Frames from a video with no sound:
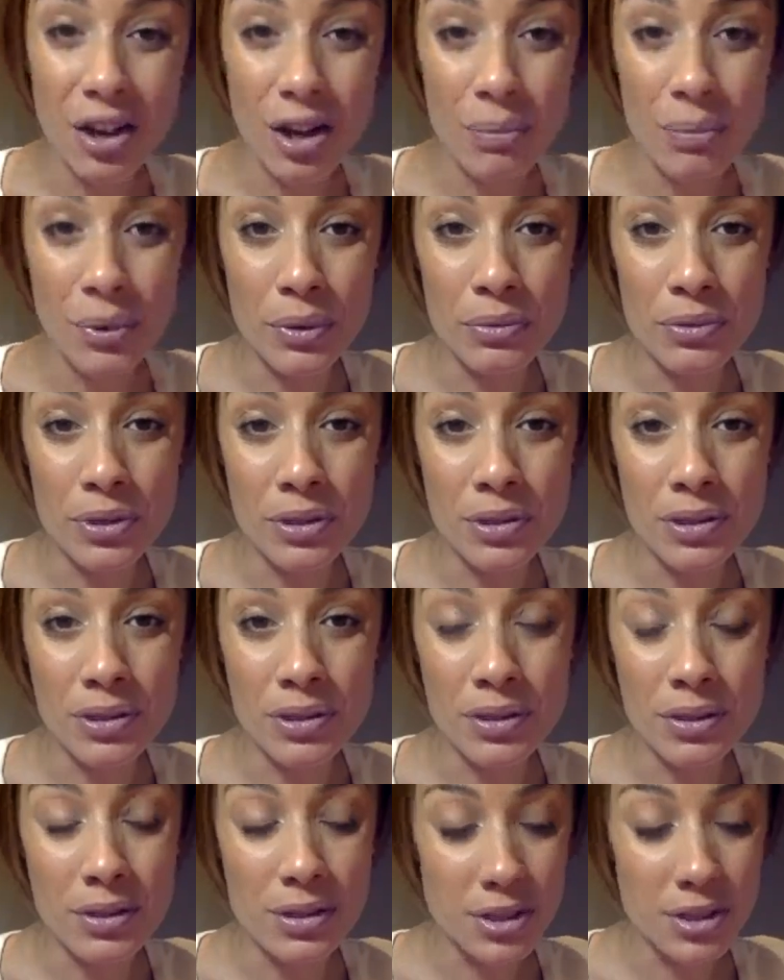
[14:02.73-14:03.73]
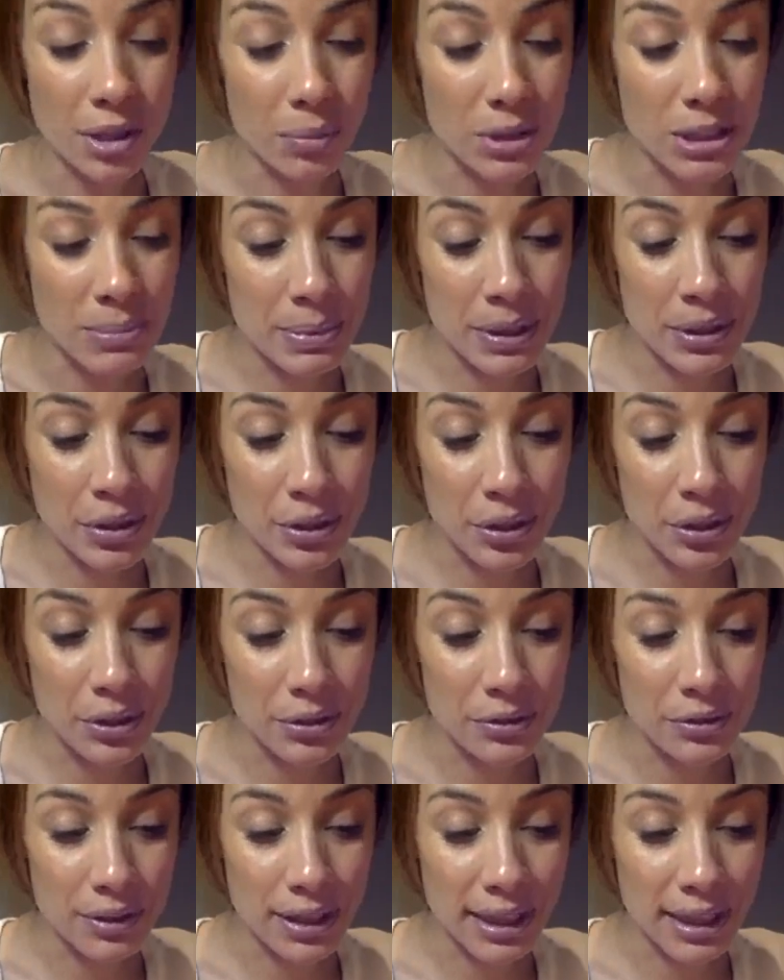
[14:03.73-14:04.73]
almost. Someone's being
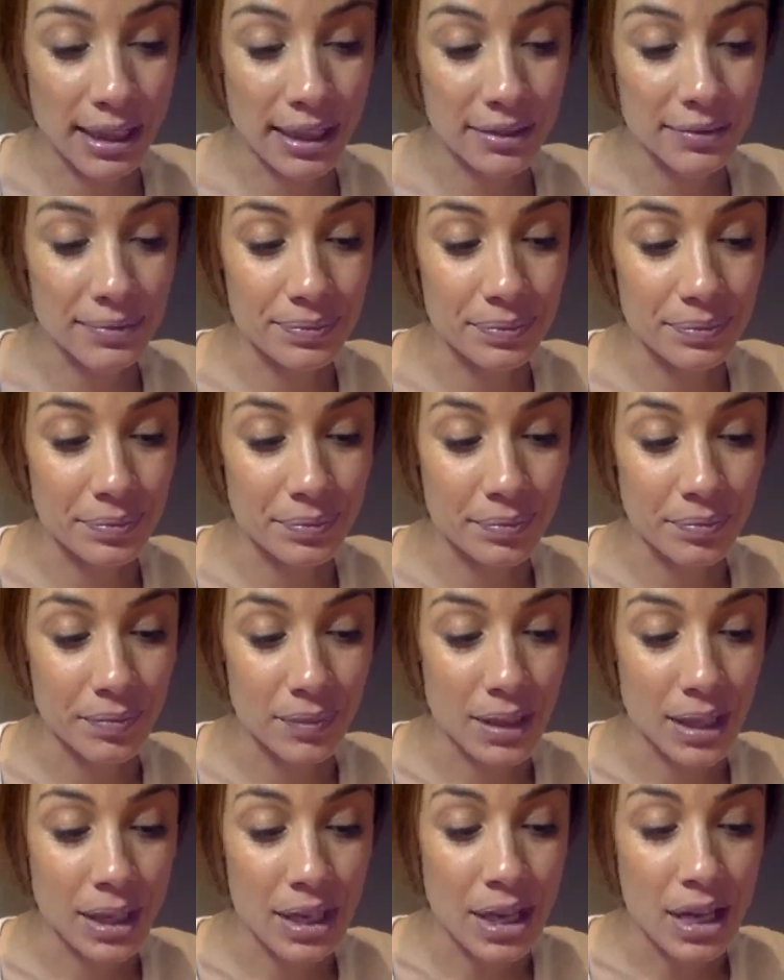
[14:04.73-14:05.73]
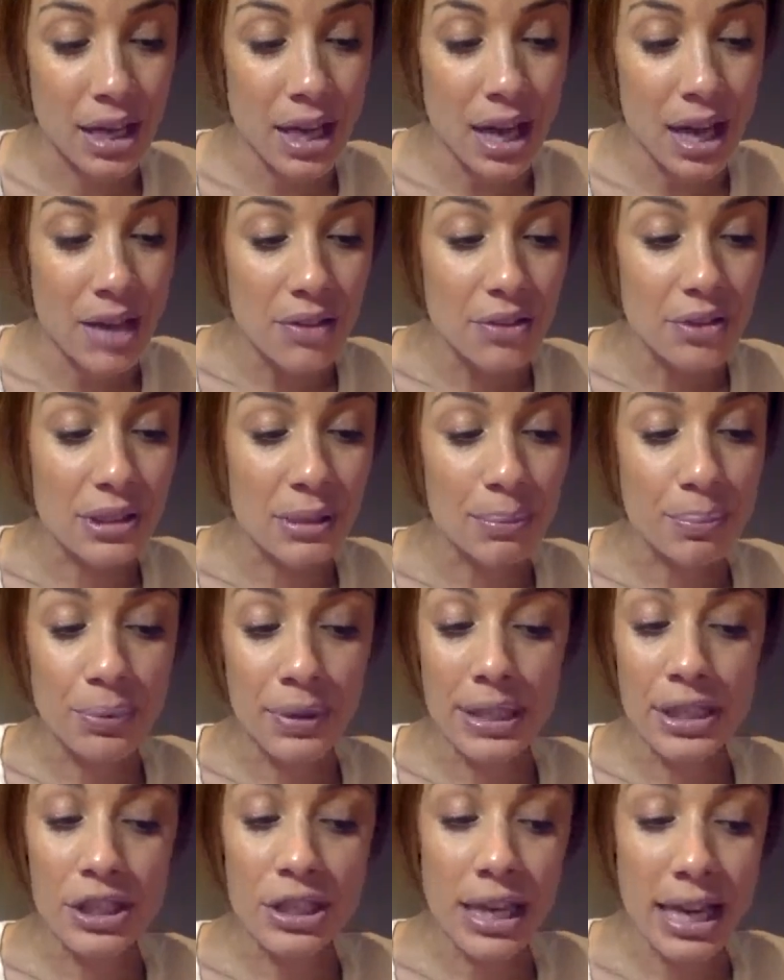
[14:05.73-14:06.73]
hurt, right? There's a
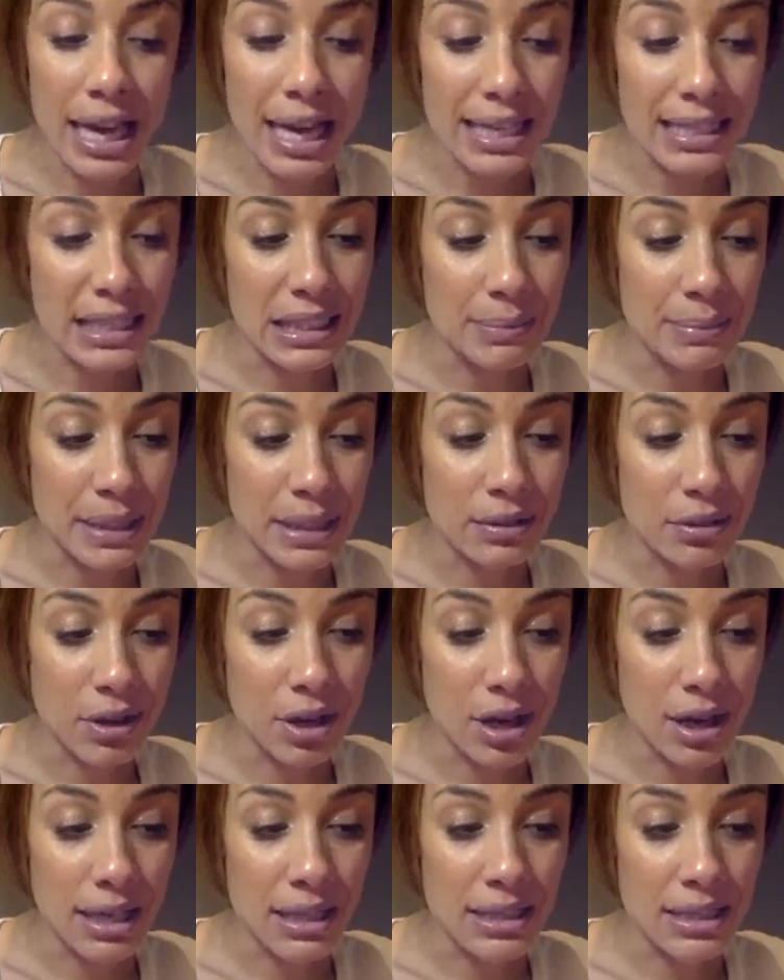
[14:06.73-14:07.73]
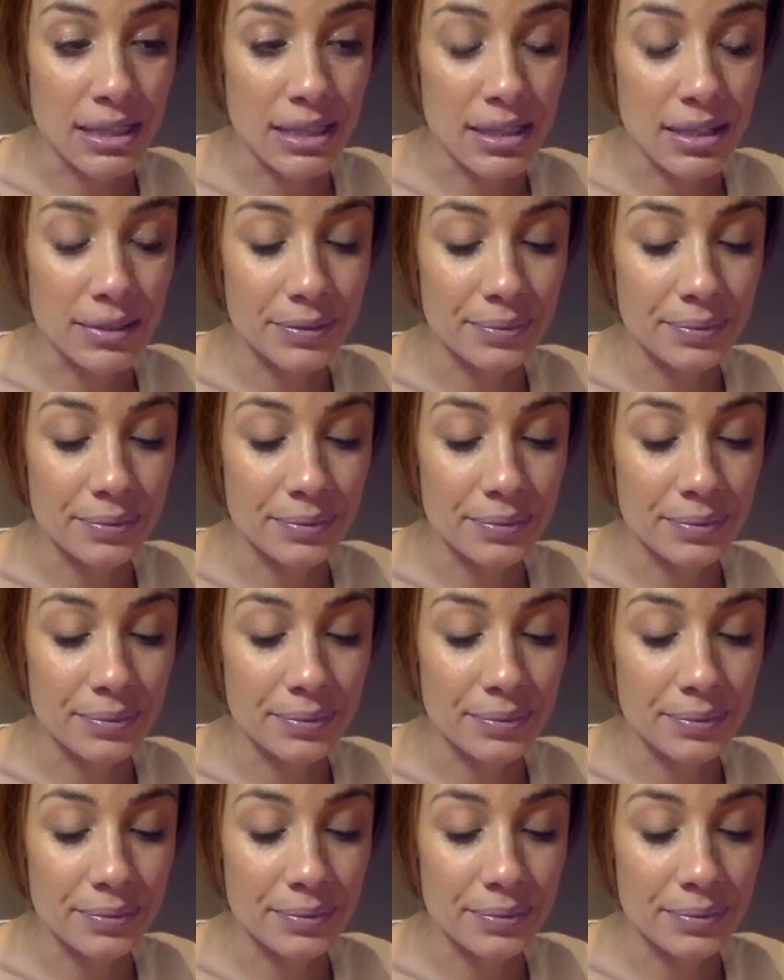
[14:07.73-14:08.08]
bridge that has to be crossed.